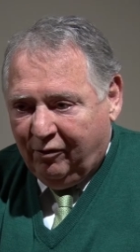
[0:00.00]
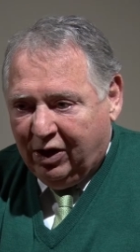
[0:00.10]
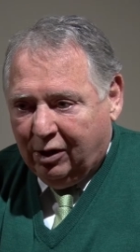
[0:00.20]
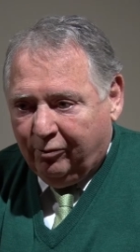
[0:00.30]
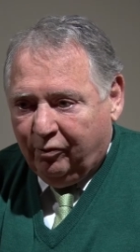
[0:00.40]

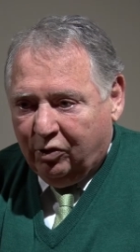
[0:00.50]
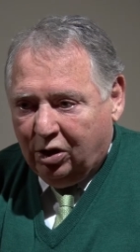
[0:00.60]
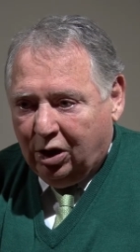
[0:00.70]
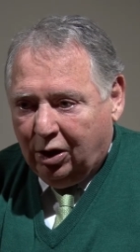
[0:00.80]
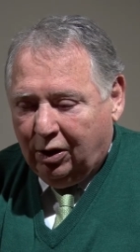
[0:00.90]
Now,
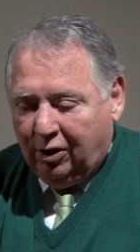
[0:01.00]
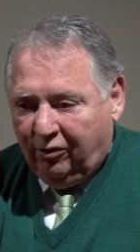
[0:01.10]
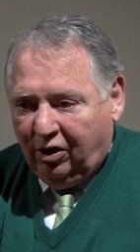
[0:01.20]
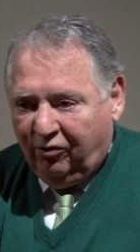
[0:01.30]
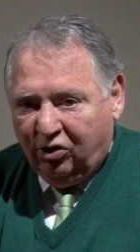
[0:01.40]

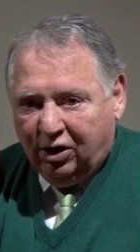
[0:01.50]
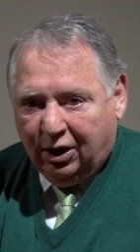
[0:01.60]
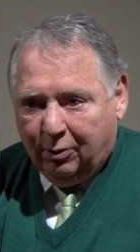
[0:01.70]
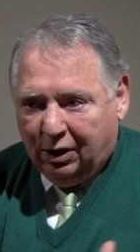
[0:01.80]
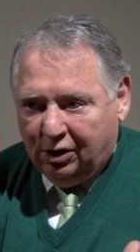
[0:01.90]
if, if you
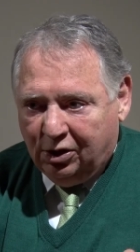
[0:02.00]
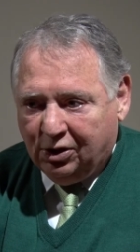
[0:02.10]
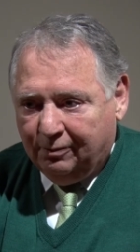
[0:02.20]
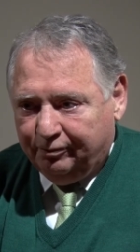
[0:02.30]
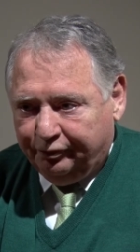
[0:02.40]
think about
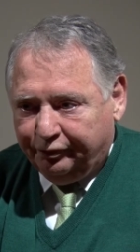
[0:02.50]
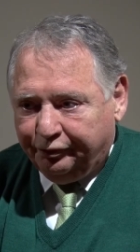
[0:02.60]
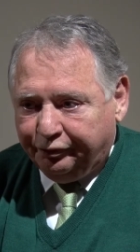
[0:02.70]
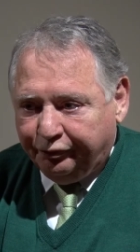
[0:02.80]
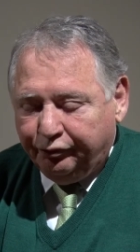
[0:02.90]
this,
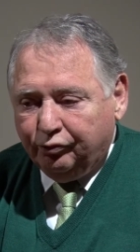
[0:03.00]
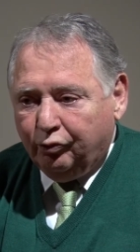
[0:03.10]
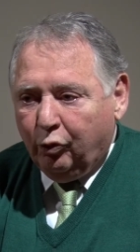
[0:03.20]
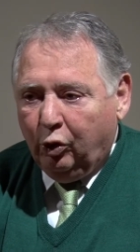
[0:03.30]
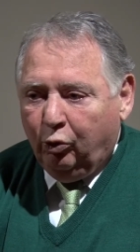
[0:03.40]

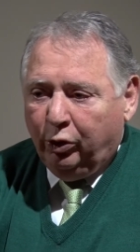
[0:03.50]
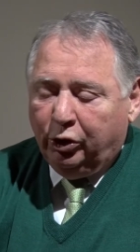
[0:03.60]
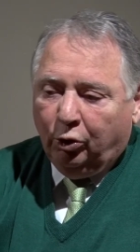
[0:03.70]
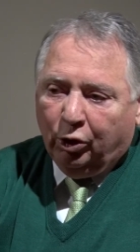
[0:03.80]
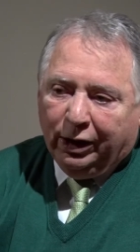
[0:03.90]
when
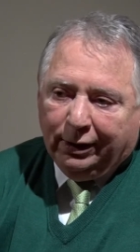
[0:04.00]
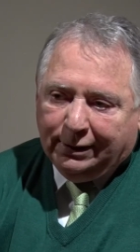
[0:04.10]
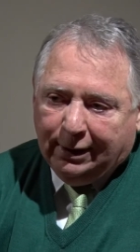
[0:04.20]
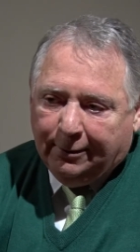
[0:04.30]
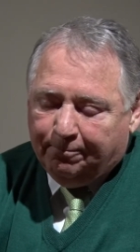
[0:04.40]
you look
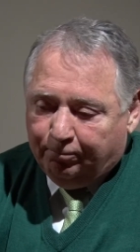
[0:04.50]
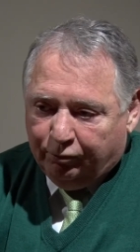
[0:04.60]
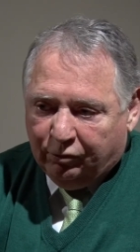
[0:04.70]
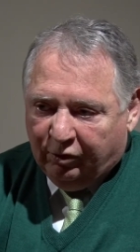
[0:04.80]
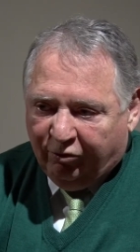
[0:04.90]
at, um,
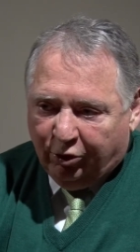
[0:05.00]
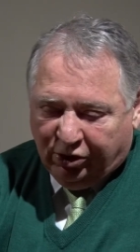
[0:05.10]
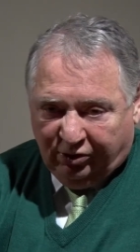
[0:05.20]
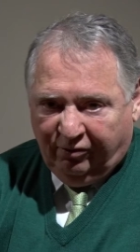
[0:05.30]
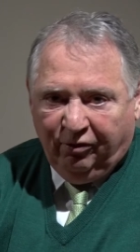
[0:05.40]
for
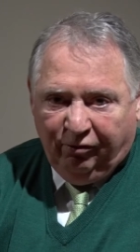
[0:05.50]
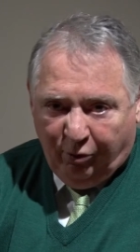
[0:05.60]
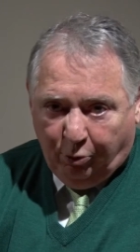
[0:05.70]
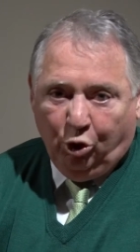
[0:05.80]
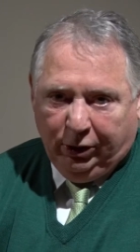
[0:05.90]
instance,
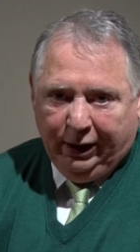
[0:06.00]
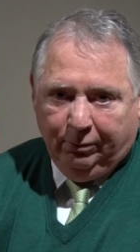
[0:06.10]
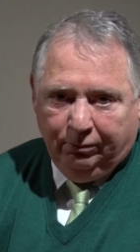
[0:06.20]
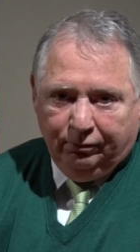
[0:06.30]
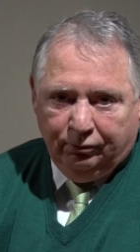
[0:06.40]
football
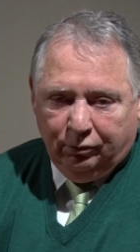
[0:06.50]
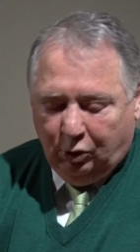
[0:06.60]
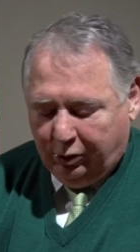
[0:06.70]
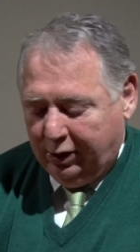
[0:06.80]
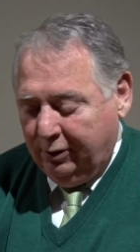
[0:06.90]
game,
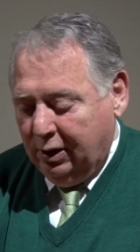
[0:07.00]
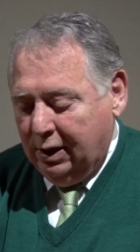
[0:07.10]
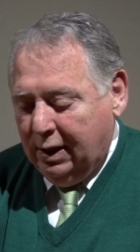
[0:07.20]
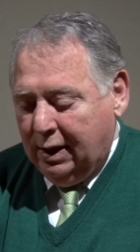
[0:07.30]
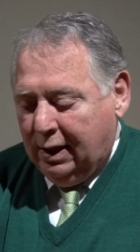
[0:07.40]
okay,
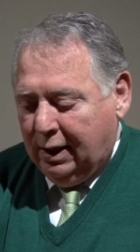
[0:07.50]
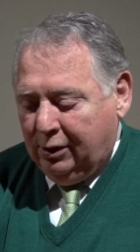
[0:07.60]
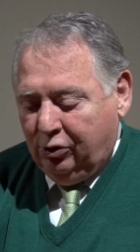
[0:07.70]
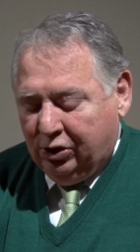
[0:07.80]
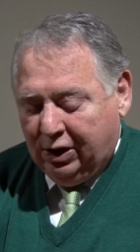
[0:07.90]

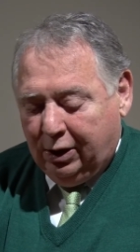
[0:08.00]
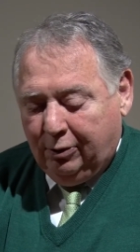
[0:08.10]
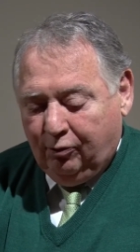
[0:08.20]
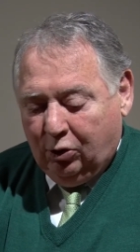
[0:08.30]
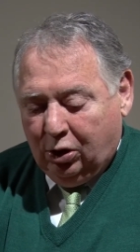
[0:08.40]
and you say,